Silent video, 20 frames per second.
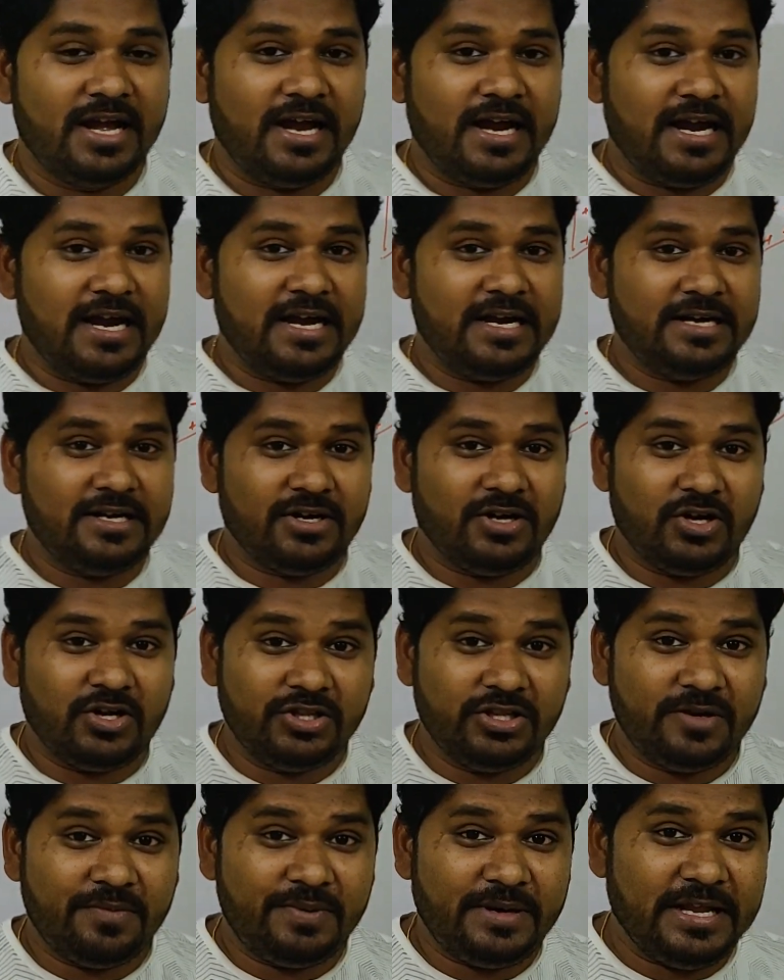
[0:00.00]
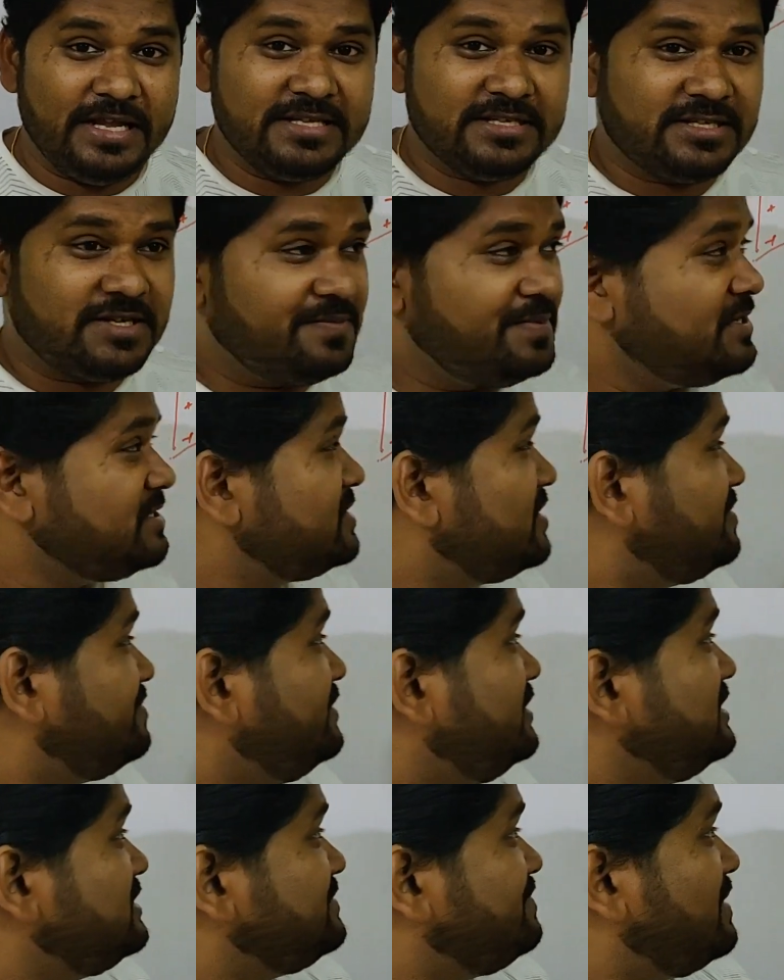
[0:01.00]
and on the plane surface
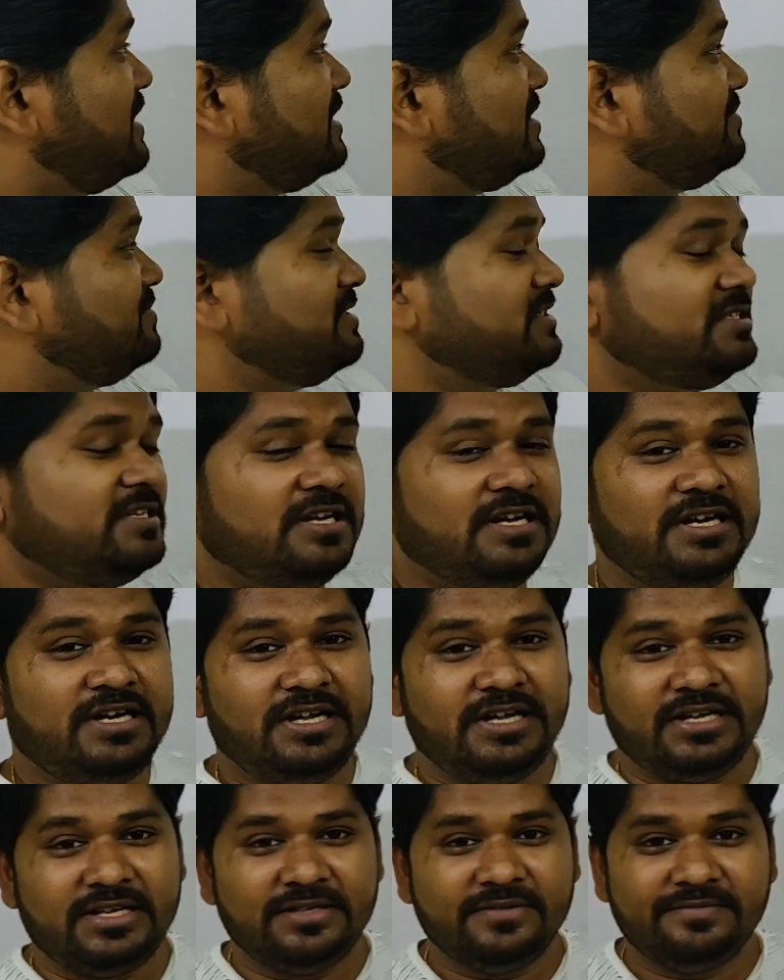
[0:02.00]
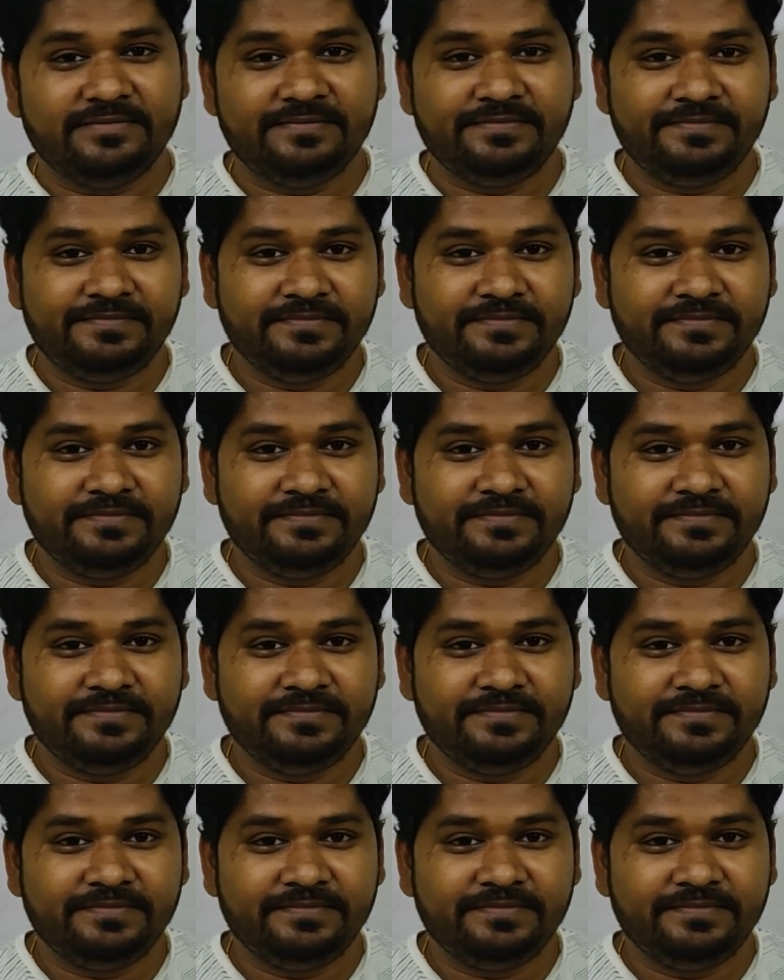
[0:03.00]
of this part of the cylinder.